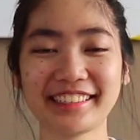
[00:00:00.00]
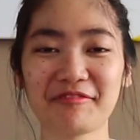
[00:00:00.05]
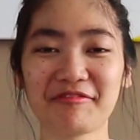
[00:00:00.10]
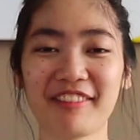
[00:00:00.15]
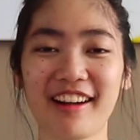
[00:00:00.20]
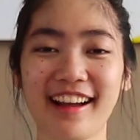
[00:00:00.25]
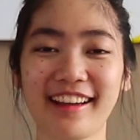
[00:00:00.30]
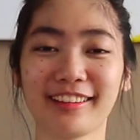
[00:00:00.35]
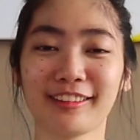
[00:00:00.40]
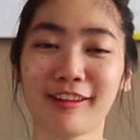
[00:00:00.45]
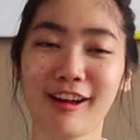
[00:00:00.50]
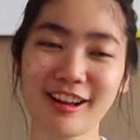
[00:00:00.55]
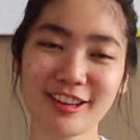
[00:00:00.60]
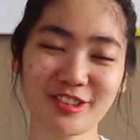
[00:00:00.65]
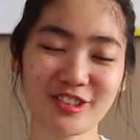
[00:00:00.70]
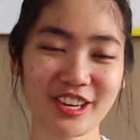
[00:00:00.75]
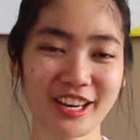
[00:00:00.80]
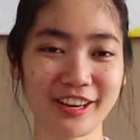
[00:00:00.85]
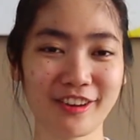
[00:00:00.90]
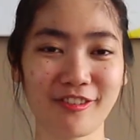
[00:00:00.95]
my
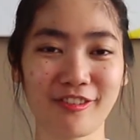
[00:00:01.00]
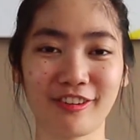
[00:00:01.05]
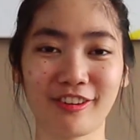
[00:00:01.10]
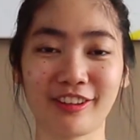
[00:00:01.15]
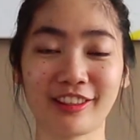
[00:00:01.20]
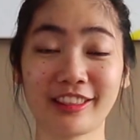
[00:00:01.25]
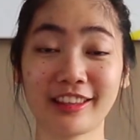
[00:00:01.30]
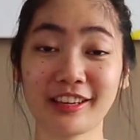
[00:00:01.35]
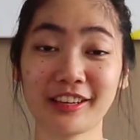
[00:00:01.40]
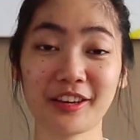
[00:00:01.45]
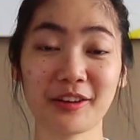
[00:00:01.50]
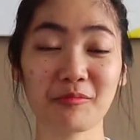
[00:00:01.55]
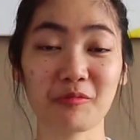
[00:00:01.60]
logic or thinking